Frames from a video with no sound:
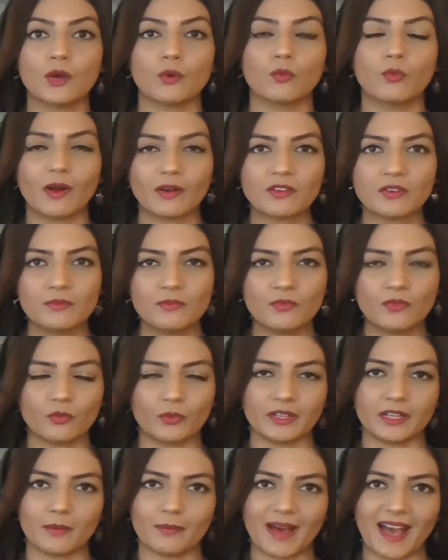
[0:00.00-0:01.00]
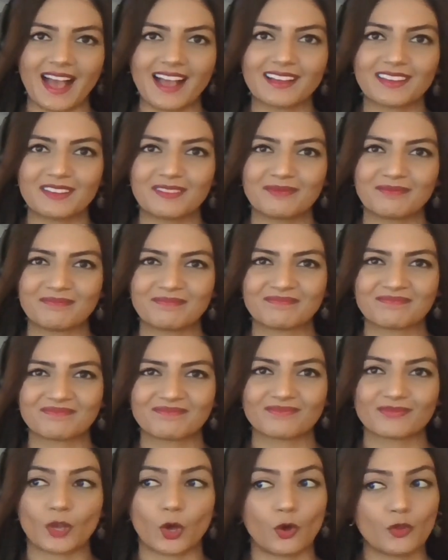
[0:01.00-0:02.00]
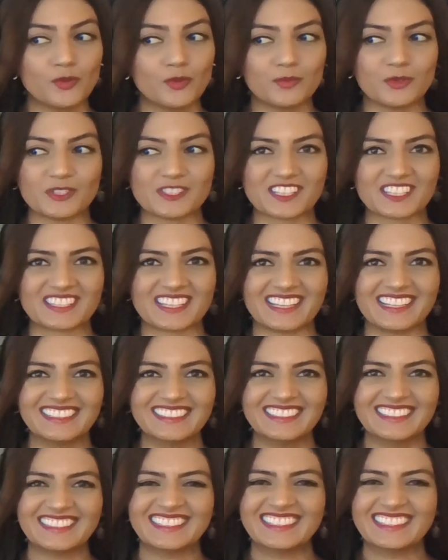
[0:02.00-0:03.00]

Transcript: welcome Winner back on the music scene.